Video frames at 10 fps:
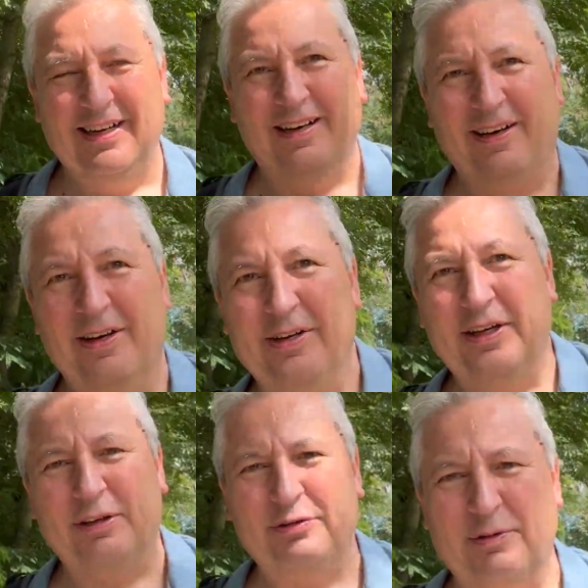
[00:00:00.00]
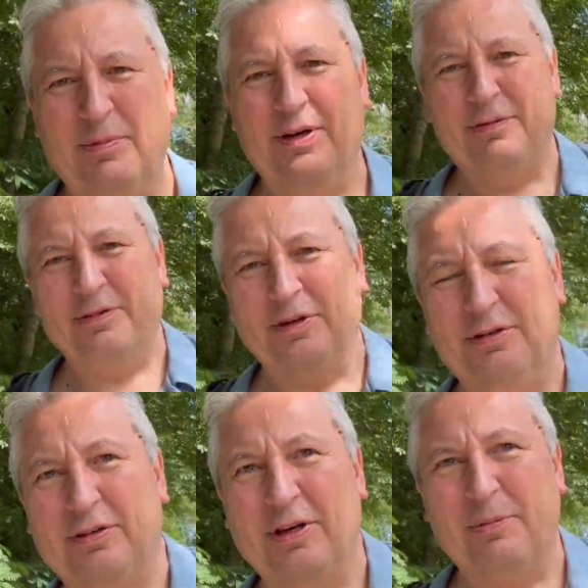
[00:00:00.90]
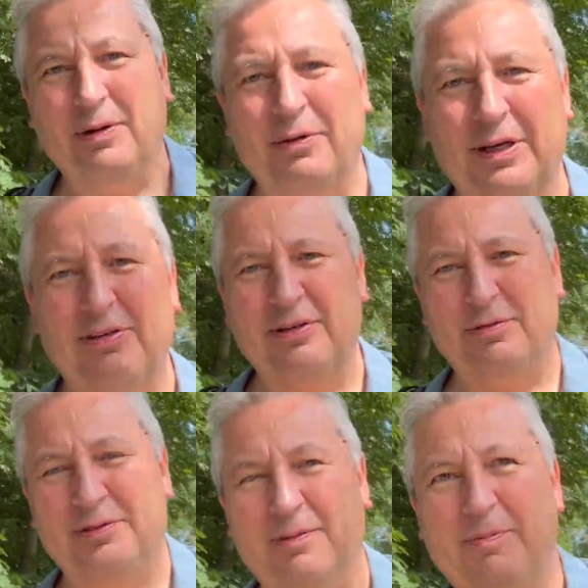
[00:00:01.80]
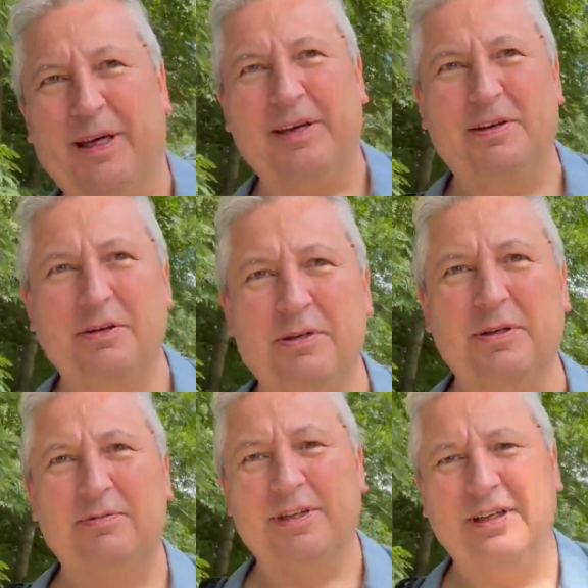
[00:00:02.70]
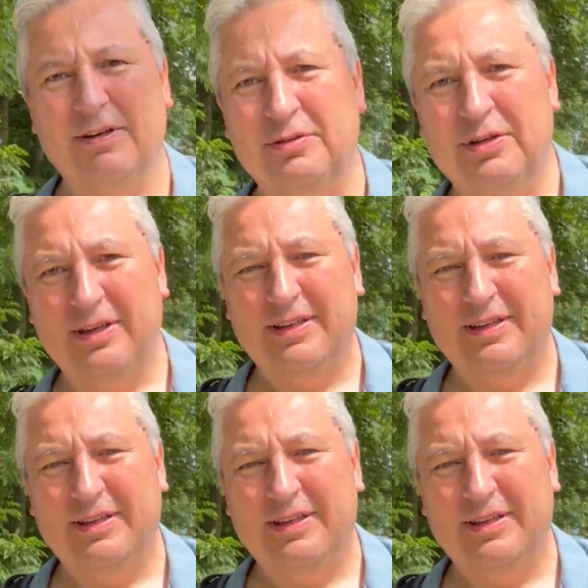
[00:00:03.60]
learnings from my first couple of weeks of making YouTube videos,